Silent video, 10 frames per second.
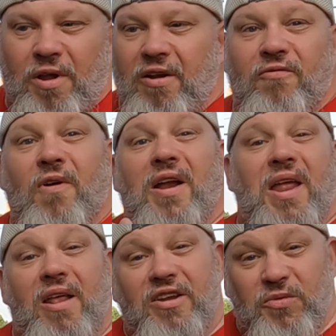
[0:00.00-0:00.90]
going to find
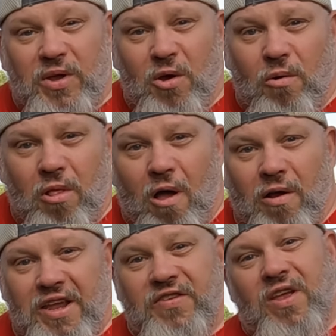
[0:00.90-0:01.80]
out as we go
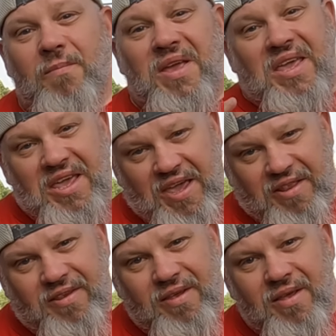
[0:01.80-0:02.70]
along, is going to be heat.
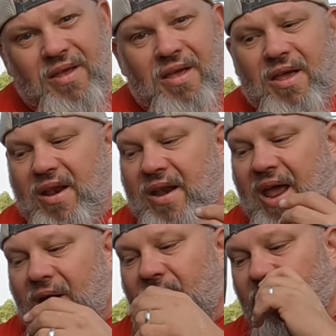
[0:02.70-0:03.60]

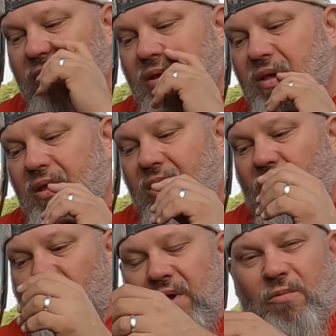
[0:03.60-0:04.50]
Now,
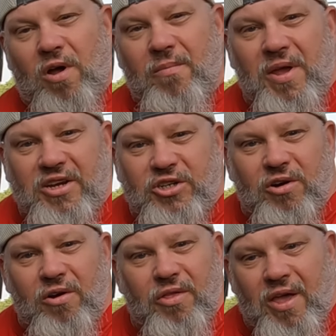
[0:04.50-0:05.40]
we want to make
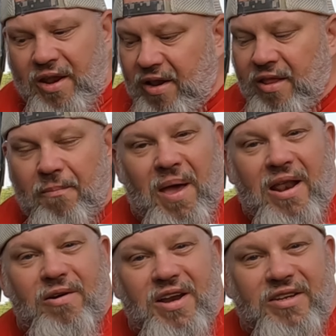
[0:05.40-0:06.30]
sure that the
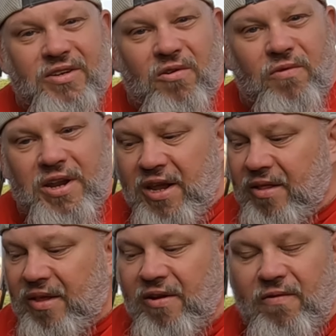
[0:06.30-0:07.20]
battery doesn't
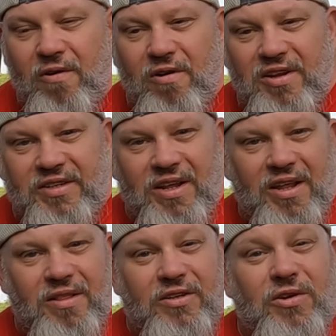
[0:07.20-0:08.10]
overheat, the inverter doesn't heat,
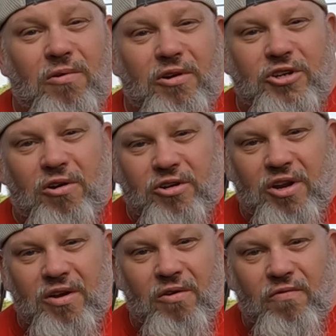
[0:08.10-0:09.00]
and the solar charger
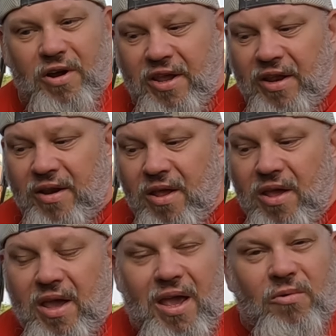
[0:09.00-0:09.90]
doesn't overheat.
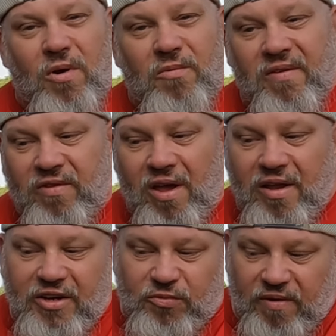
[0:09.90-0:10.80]
And what we've
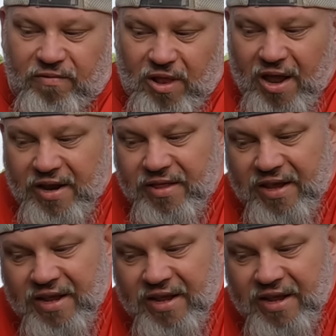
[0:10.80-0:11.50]
done is we've lined the